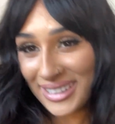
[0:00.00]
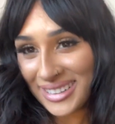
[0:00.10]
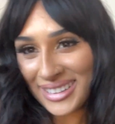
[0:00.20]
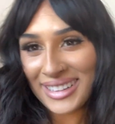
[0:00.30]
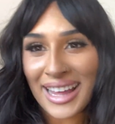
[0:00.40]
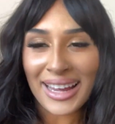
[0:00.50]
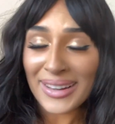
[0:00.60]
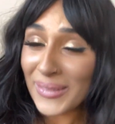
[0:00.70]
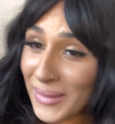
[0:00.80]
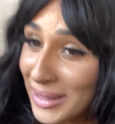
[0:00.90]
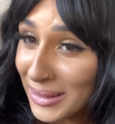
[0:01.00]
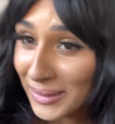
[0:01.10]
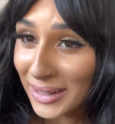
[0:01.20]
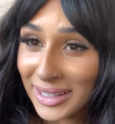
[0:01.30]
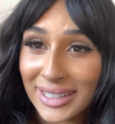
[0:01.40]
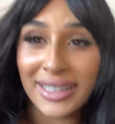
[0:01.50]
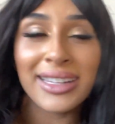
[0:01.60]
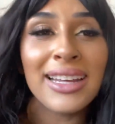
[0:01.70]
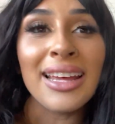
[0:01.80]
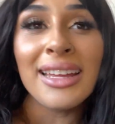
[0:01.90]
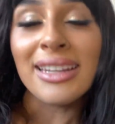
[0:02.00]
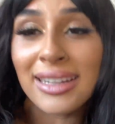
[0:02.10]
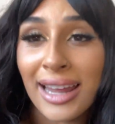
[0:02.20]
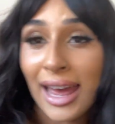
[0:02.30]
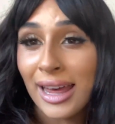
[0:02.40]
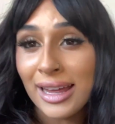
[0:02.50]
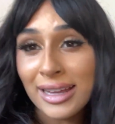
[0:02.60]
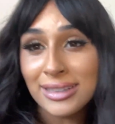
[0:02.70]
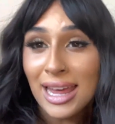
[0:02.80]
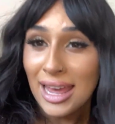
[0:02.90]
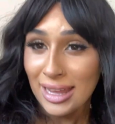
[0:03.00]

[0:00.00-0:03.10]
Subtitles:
I'm like, what in the world? Hell nah.